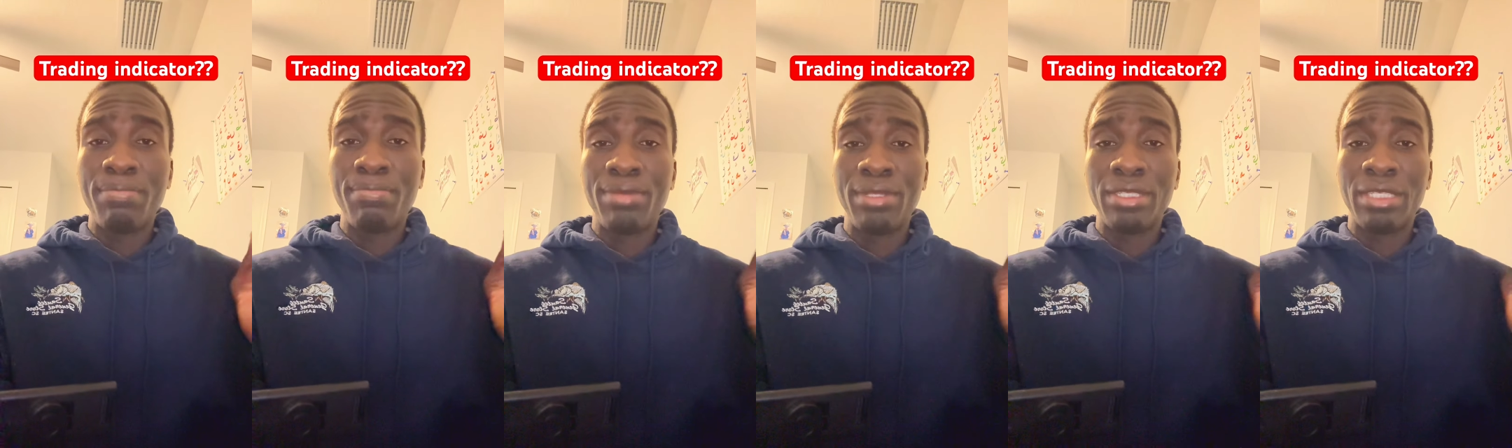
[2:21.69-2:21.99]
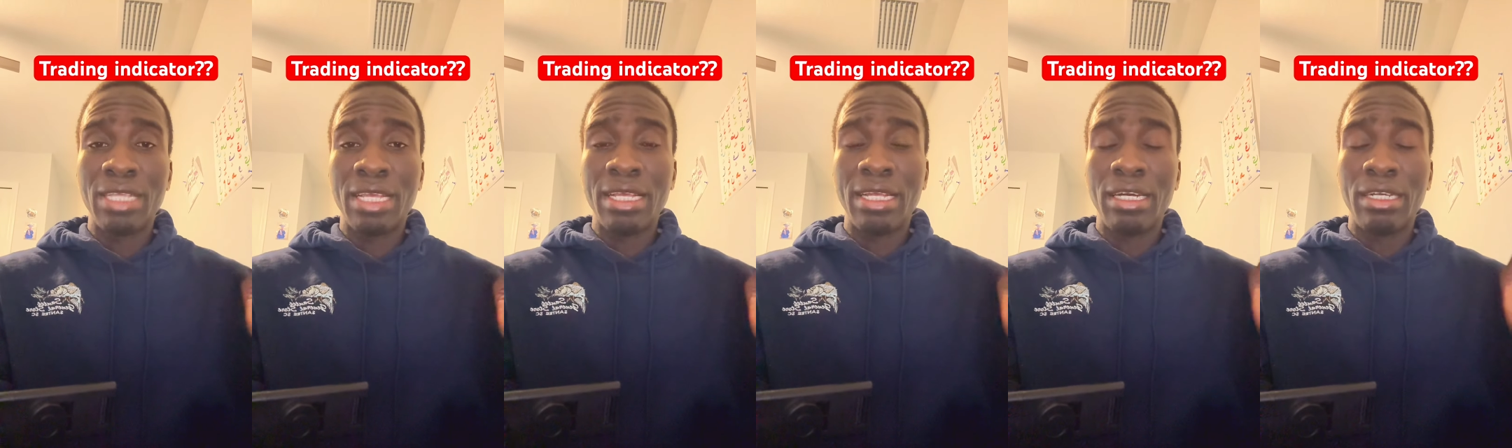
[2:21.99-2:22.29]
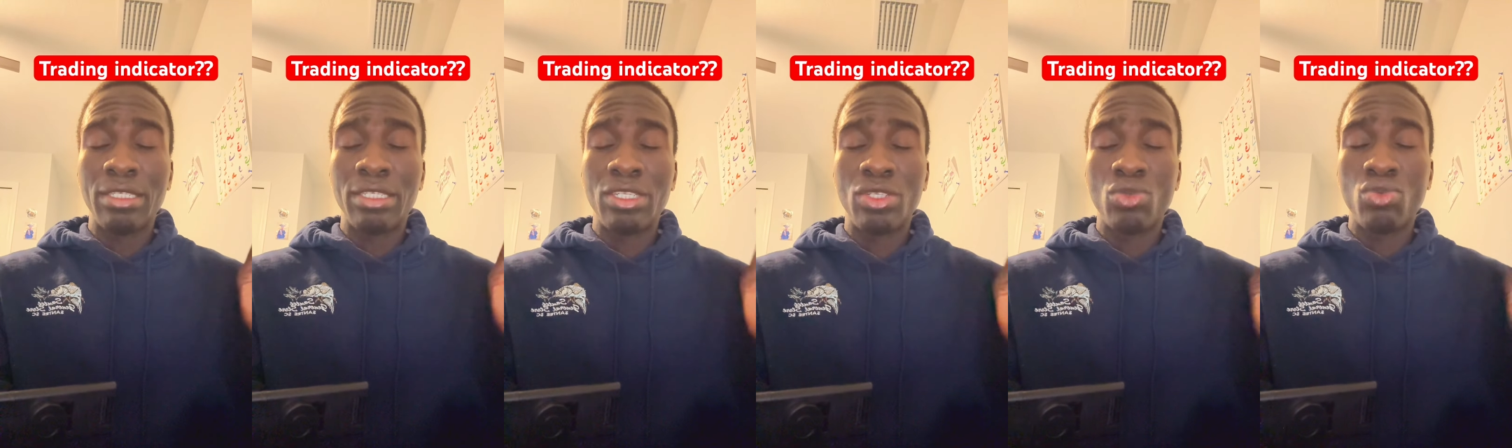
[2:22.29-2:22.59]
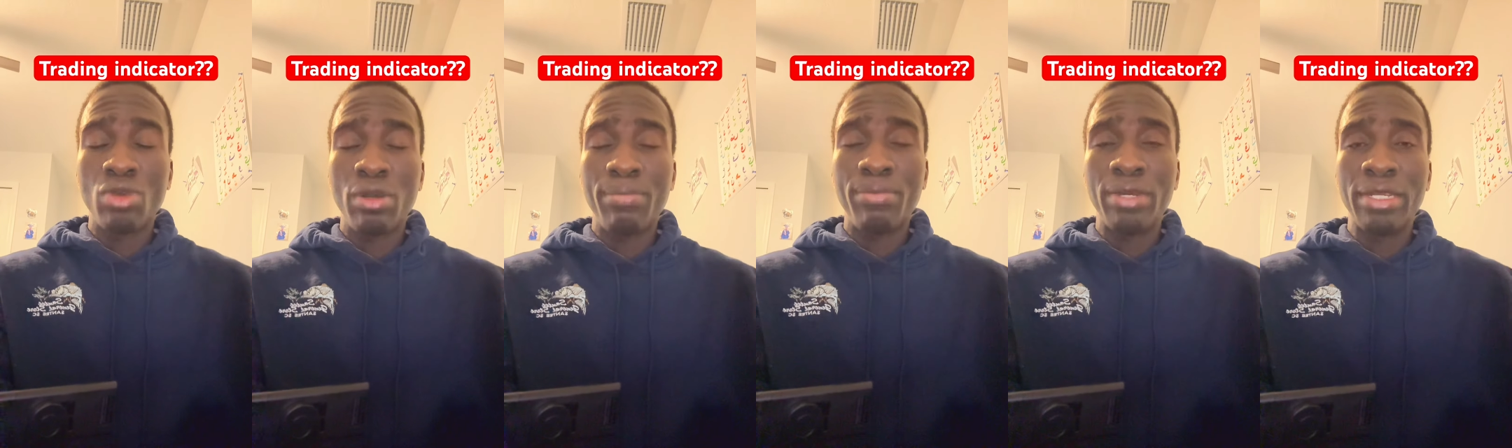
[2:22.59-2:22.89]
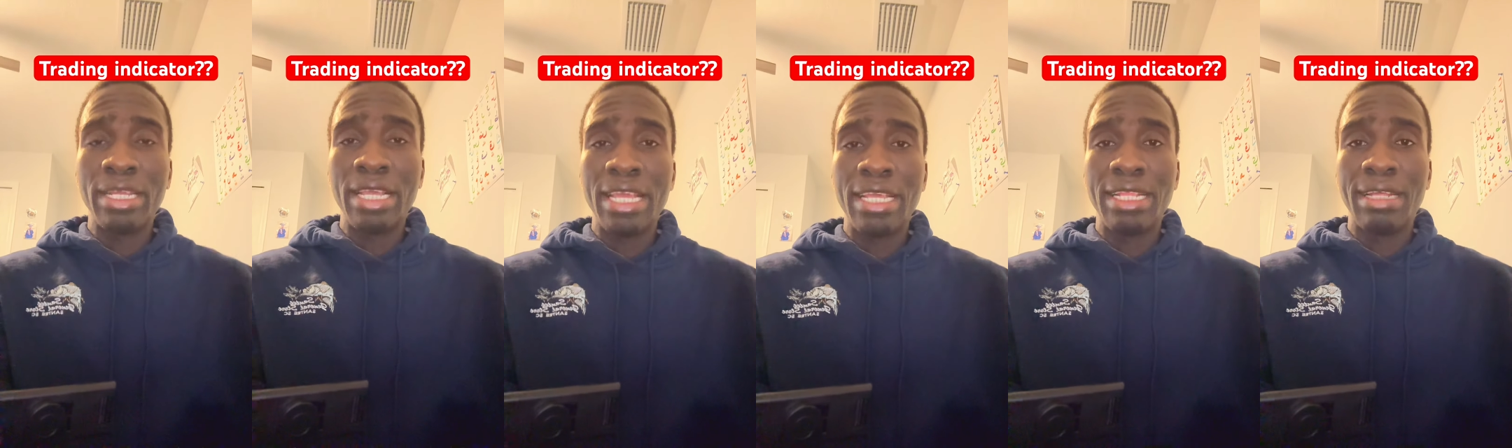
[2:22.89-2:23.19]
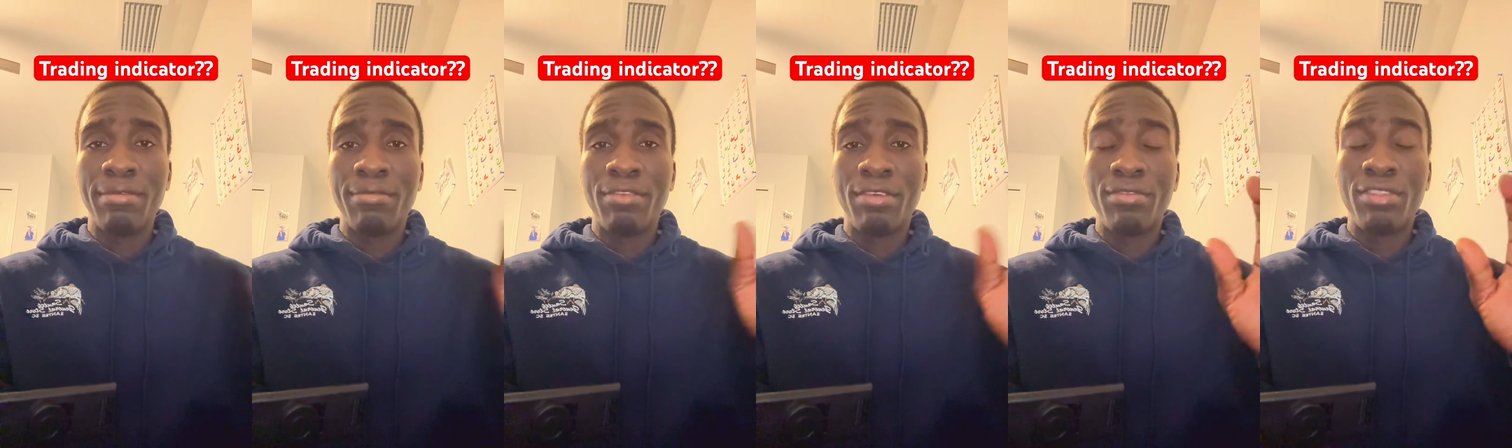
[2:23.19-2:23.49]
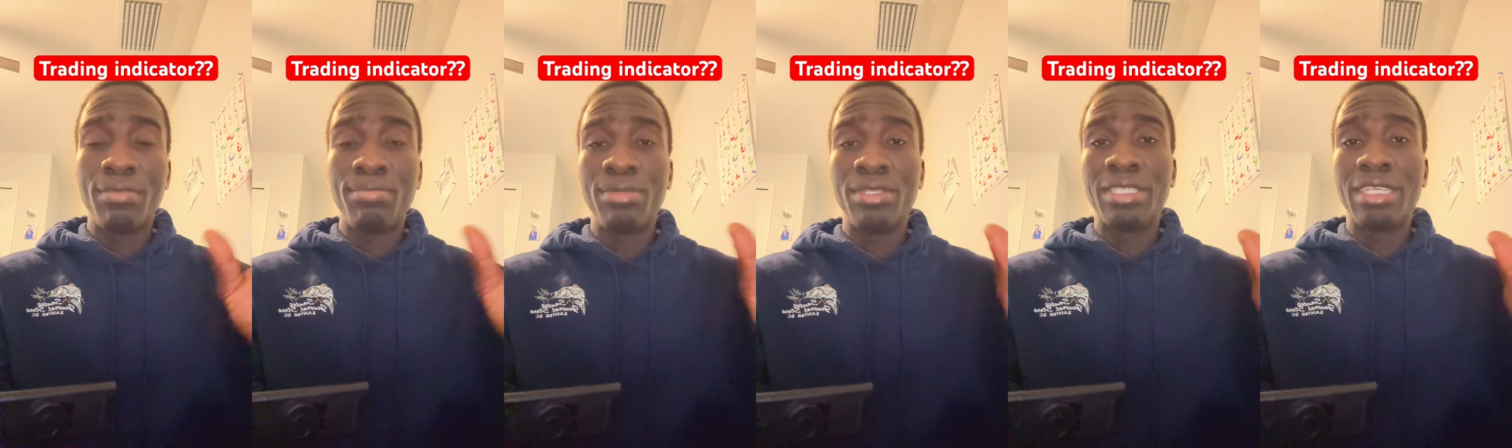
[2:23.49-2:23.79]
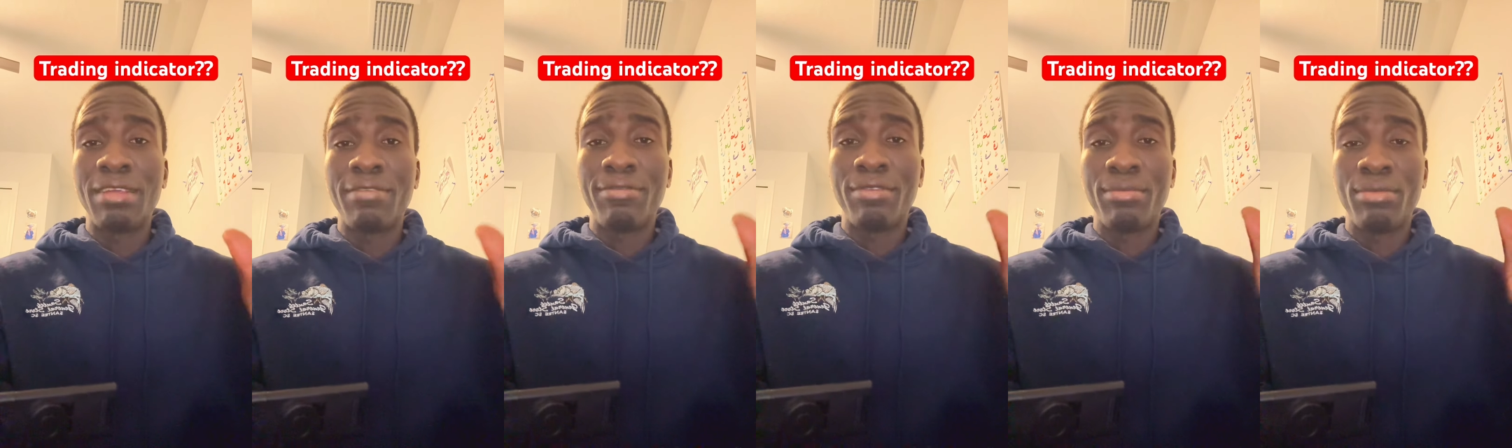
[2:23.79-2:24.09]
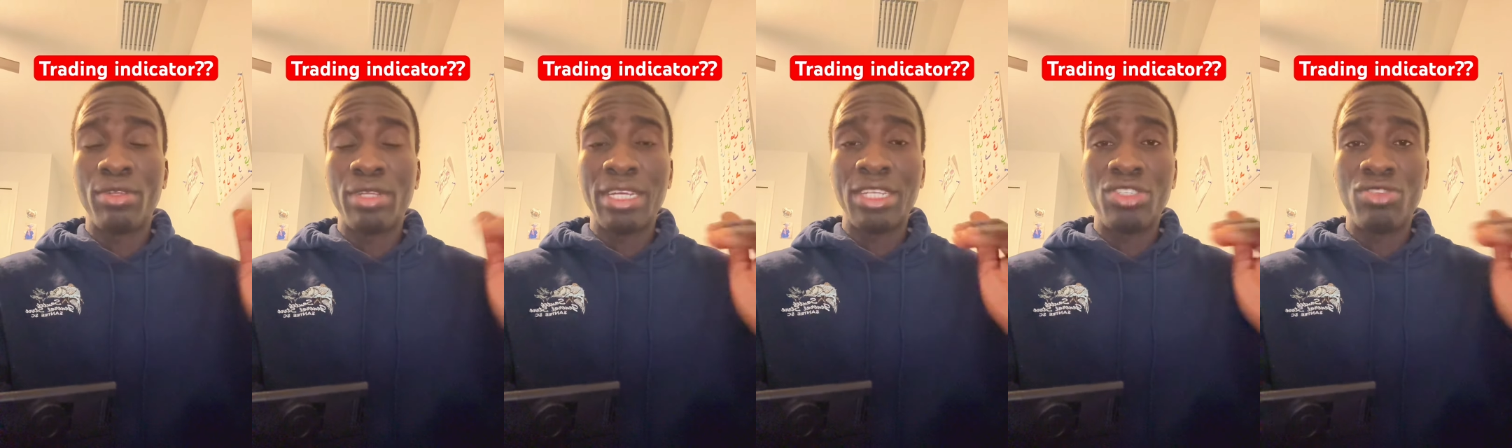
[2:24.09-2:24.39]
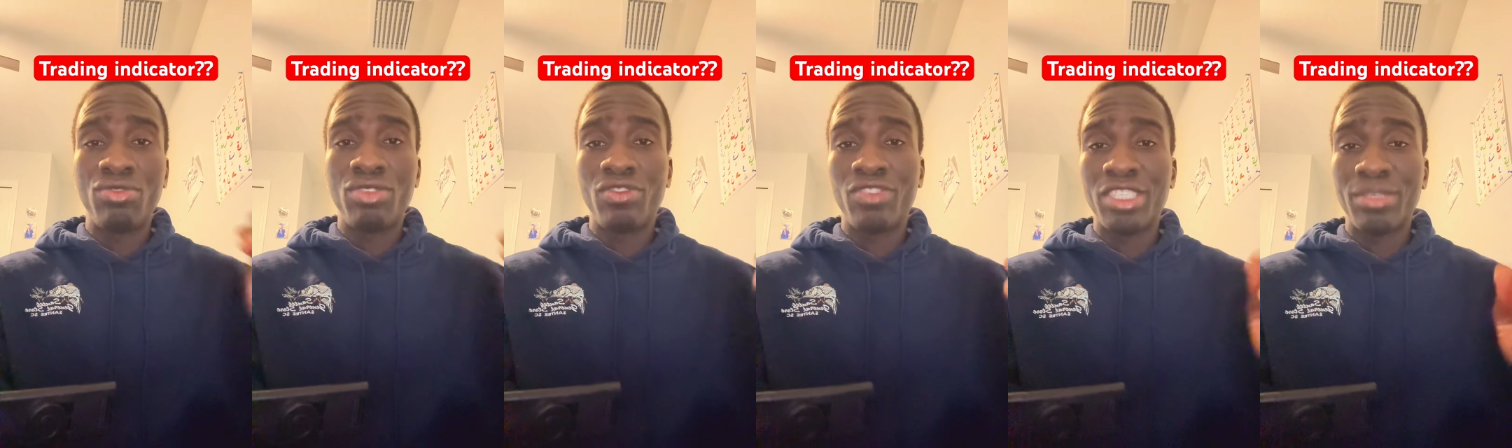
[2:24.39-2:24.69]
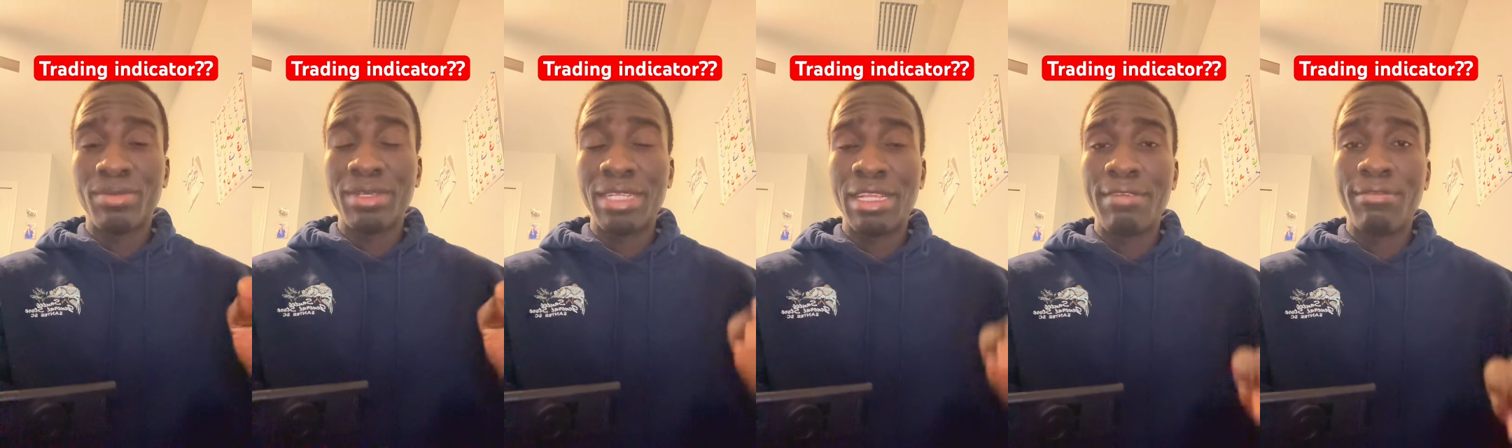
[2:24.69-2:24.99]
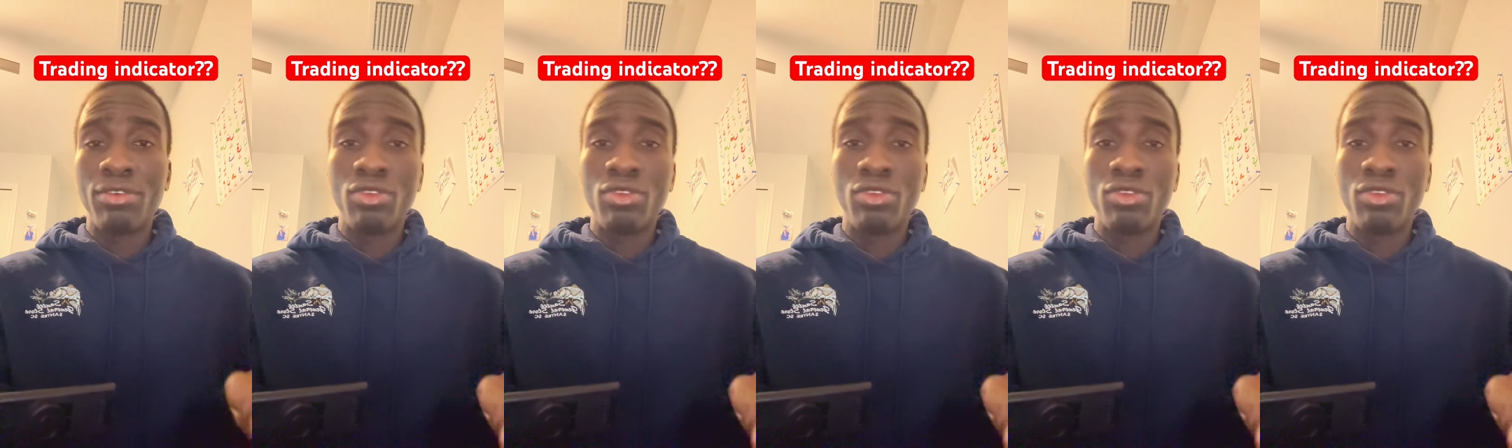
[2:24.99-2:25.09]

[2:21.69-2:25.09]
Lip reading: 61.8 and 50% Fibonacci retracement level.